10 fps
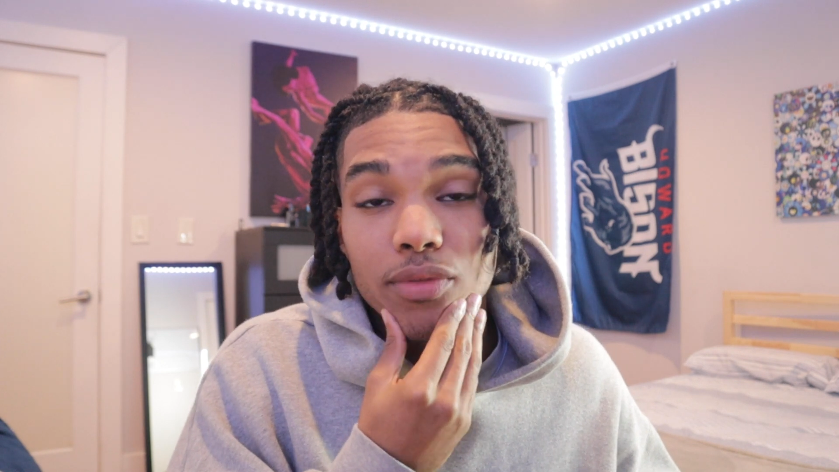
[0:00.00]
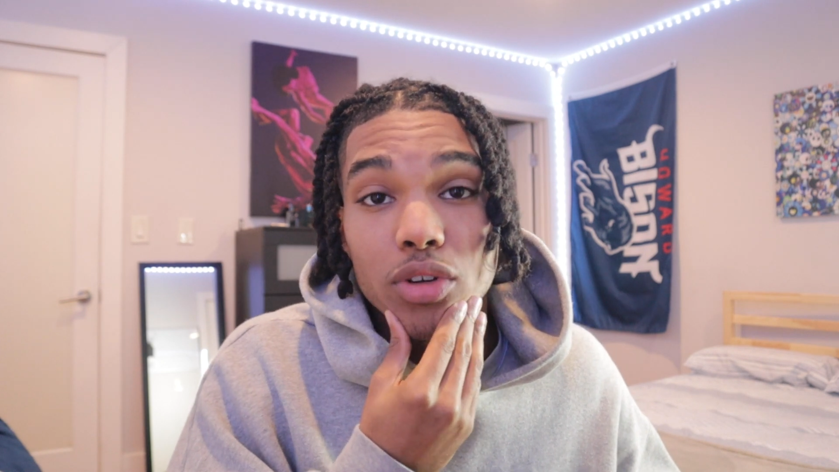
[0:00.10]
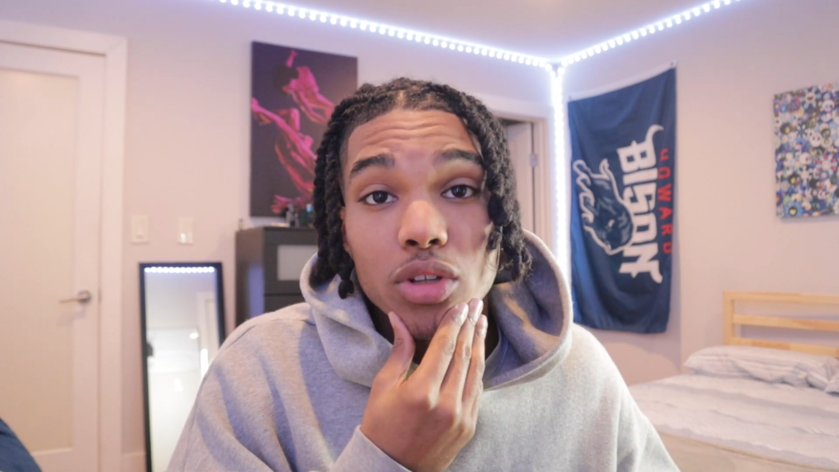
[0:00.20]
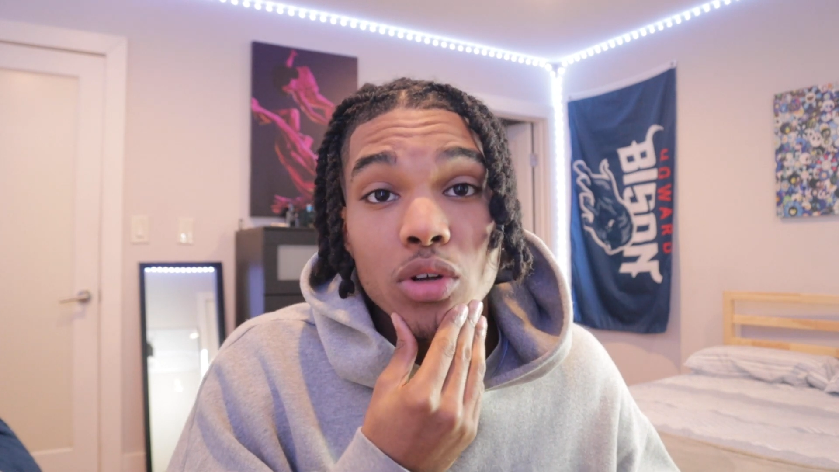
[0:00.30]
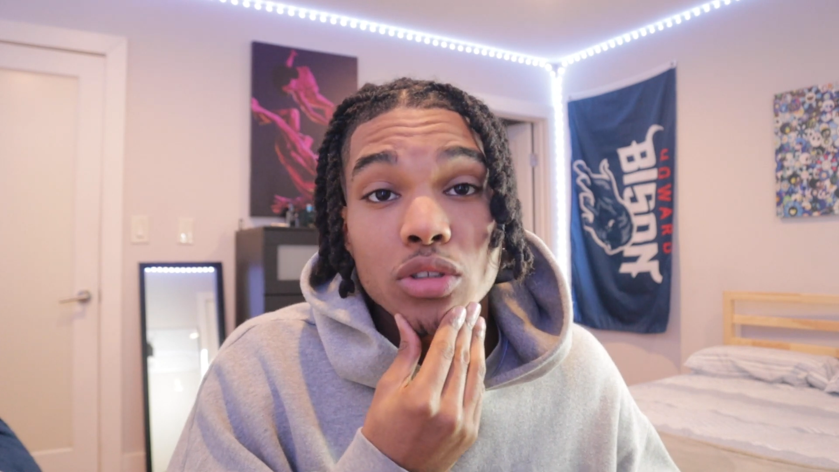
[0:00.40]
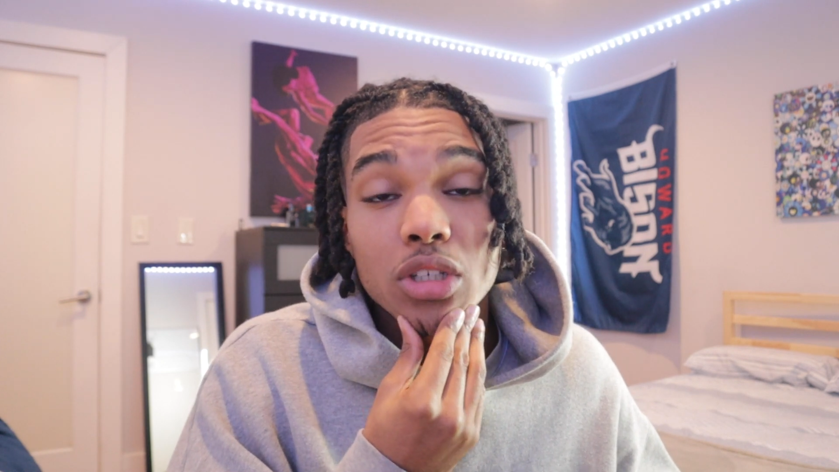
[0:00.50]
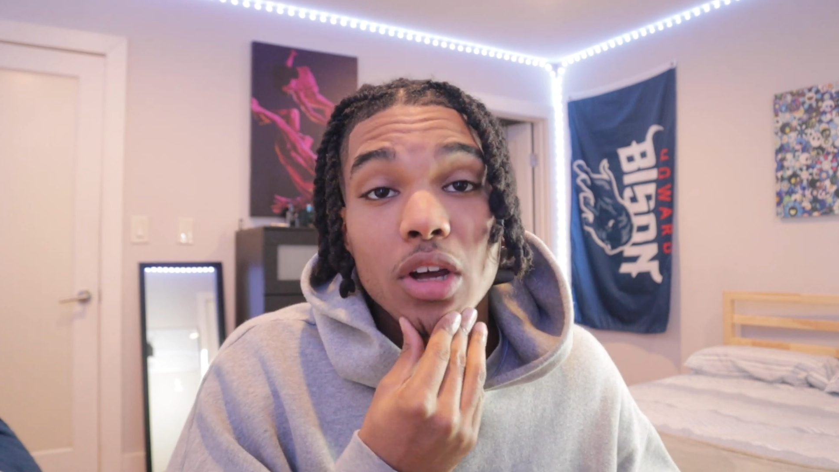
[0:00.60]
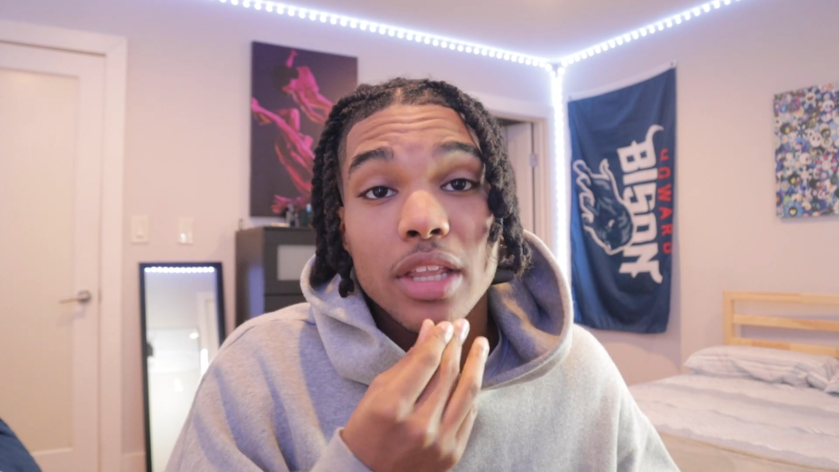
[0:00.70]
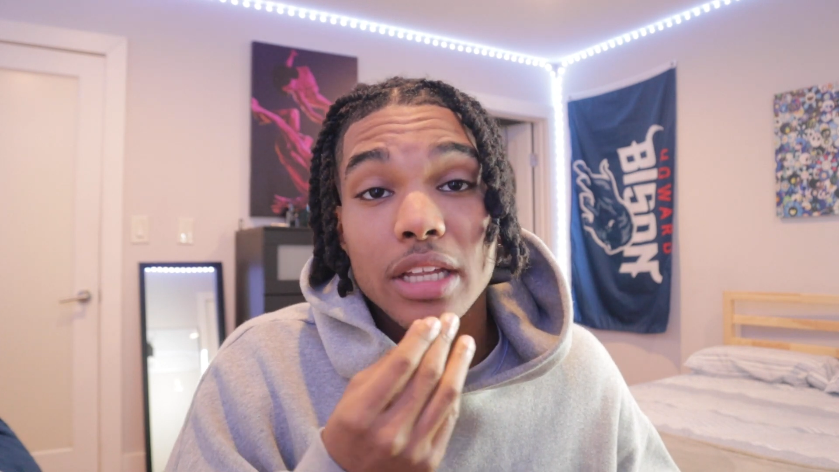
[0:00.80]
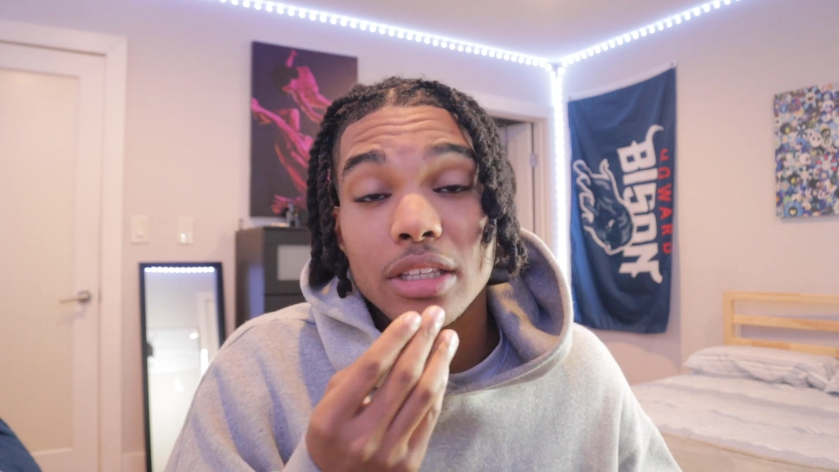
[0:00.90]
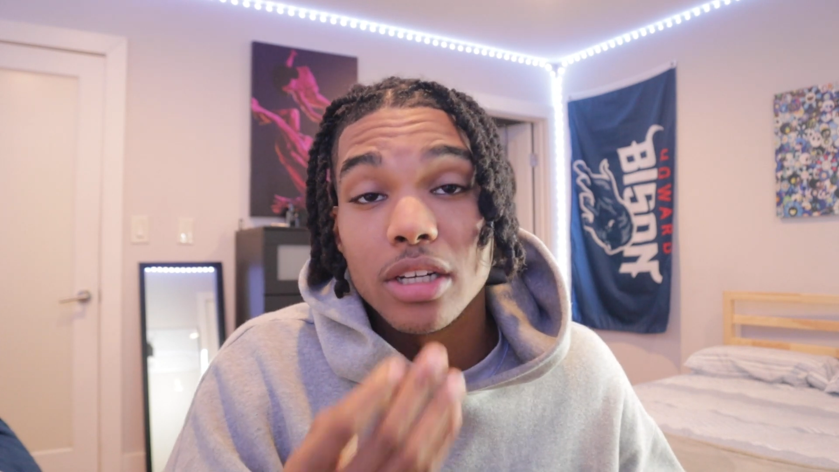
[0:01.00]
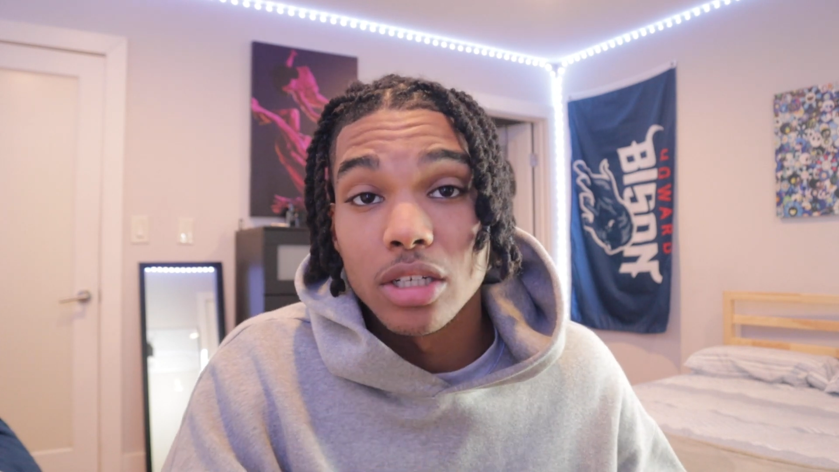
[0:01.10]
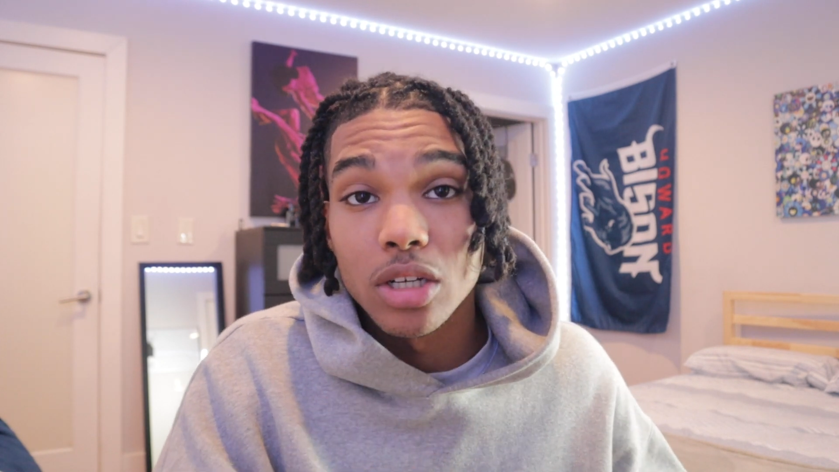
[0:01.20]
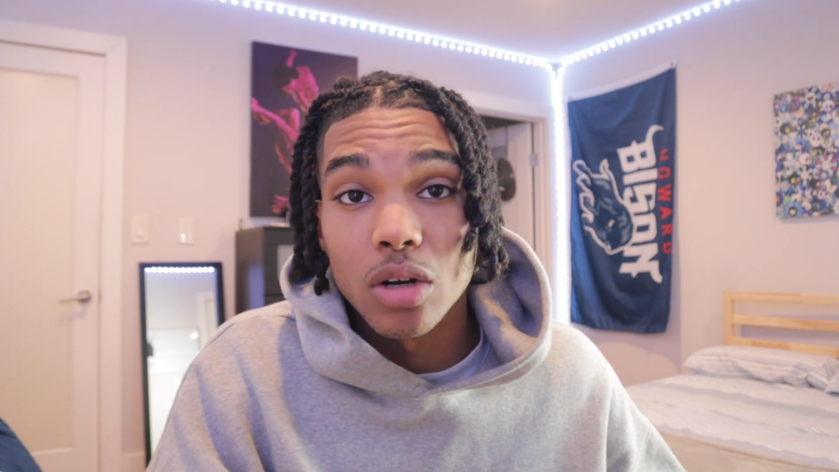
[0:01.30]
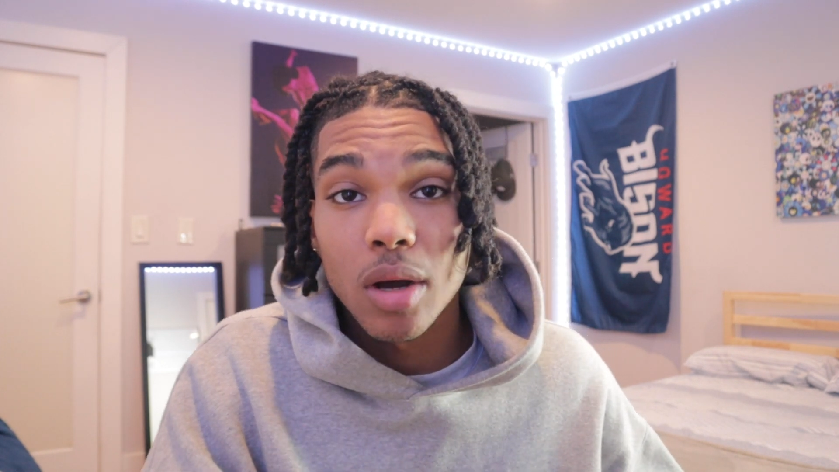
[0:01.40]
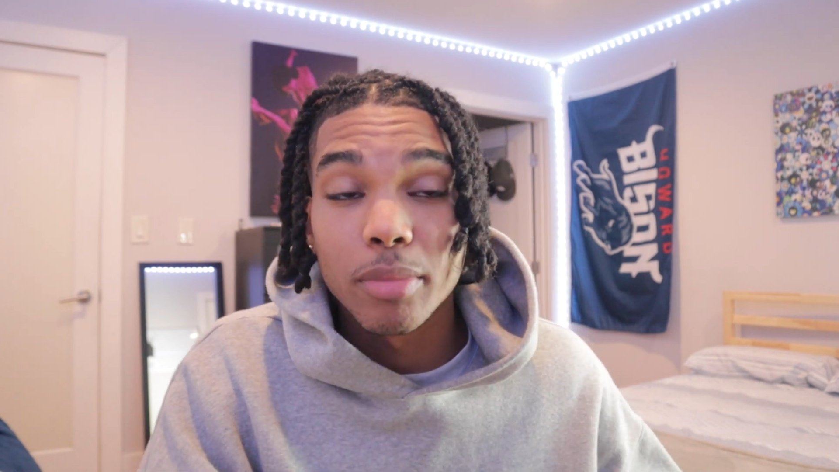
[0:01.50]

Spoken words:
For those of y'all that didn't know,